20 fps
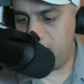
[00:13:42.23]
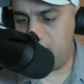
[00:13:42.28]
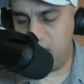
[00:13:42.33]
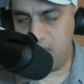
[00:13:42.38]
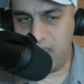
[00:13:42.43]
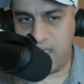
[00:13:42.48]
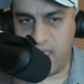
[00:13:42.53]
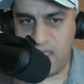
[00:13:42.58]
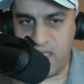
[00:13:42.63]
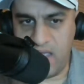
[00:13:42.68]

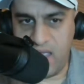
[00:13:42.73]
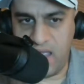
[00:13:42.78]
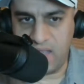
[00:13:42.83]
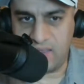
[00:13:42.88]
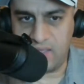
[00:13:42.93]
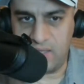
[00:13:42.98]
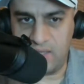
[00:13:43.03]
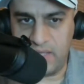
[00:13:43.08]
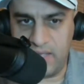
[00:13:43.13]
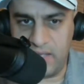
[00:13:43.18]
Bay
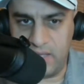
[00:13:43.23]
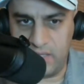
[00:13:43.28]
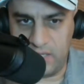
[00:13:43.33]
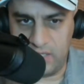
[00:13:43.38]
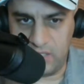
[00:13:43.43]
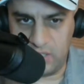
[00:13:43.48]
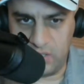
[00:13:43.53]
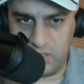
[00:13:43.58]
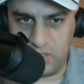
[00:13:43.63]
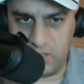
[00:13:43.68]
at the
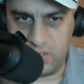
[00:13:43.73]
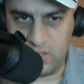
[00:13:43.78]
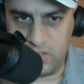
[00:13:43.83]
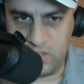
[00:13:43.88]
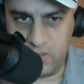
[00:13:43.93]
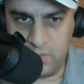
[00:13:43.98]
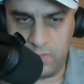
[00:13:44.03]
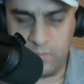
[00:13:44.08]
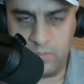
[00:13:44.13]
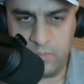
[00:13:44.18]
LA
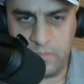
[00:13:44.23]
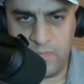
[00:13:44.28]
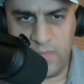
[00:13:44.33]
Chargers.